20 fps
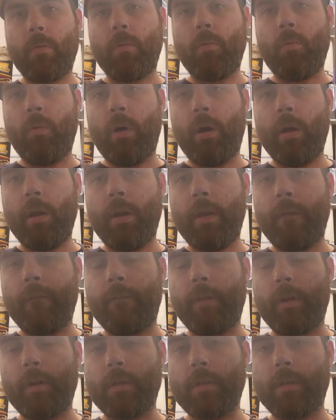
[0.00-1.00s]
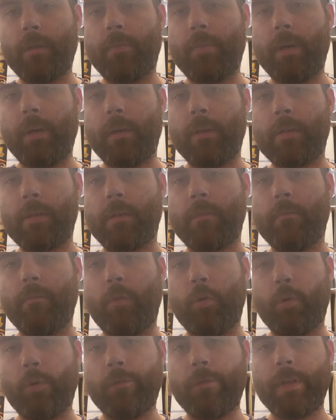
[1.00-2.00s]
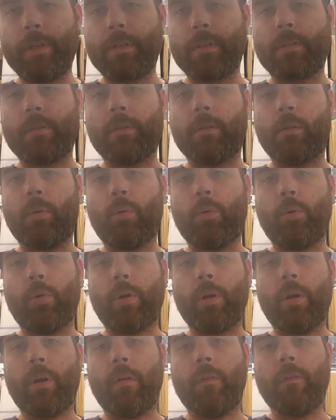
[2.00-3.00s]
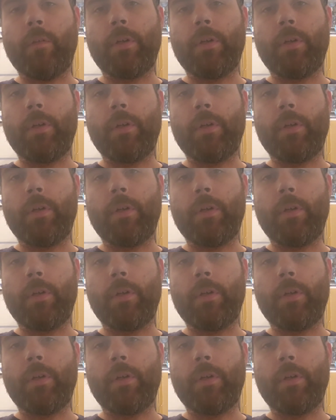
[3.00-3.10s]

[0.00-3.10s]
1, first appearance of Morpheus, the Lord of